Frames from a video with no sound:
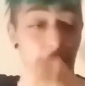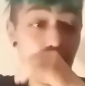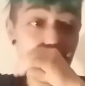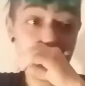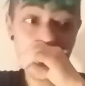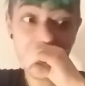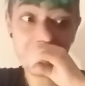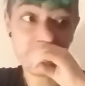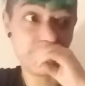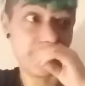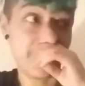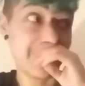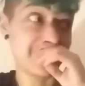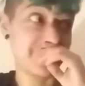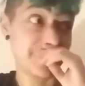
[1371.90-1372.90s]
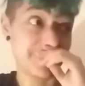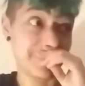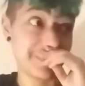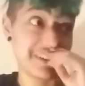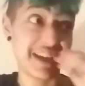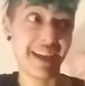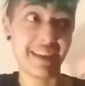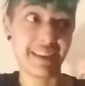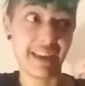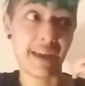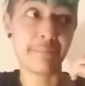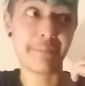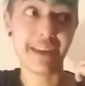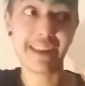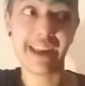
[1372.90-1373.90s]
I forgot to.
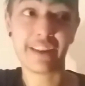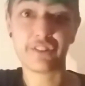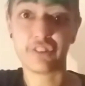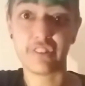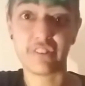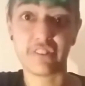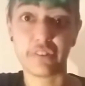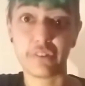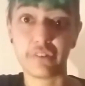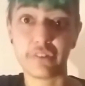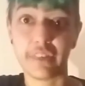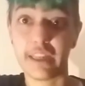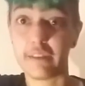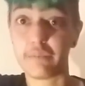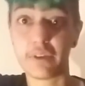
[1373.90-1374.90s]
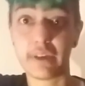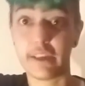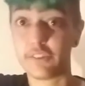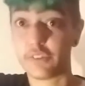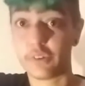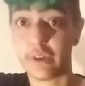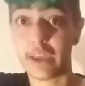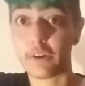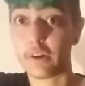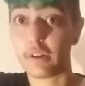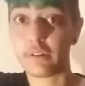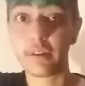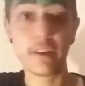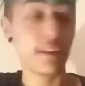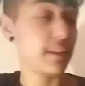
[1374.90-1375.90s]
I might actually still do that if you guys are at
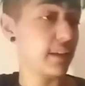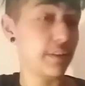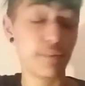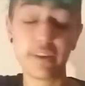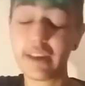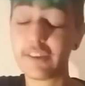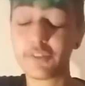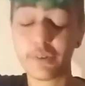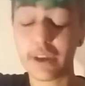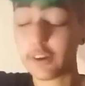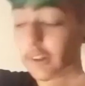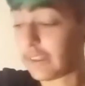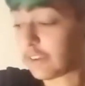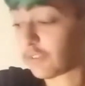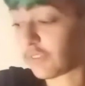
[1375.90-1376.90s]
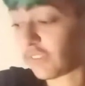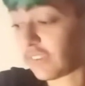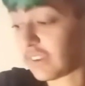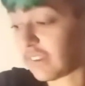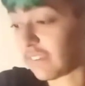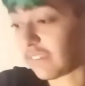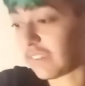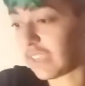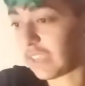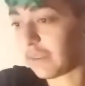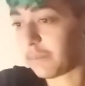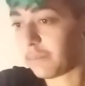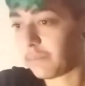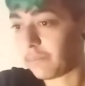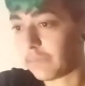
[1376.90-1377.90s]
all. If you guys are at all interested in
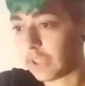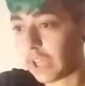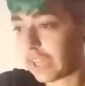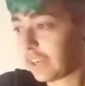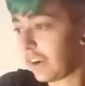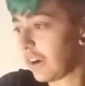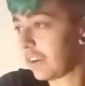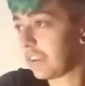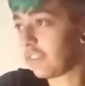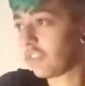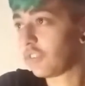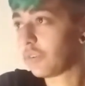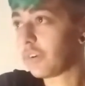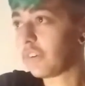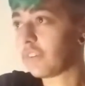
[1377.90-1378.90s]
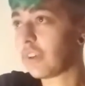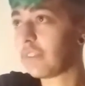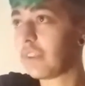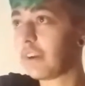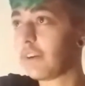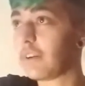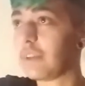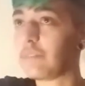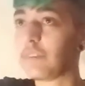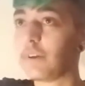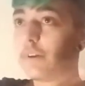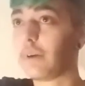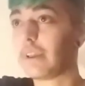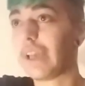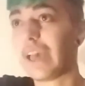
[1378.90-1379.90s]
seeing non-Guardian stories on there, even
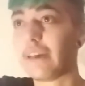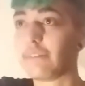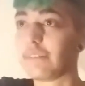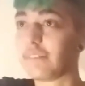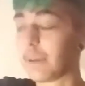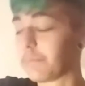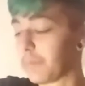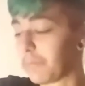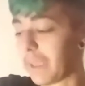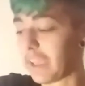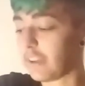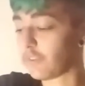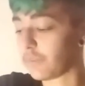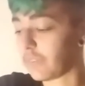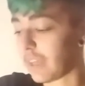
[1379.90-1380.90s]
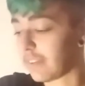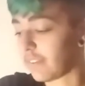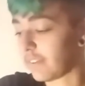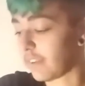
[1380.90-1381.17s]
though I have a separate page for that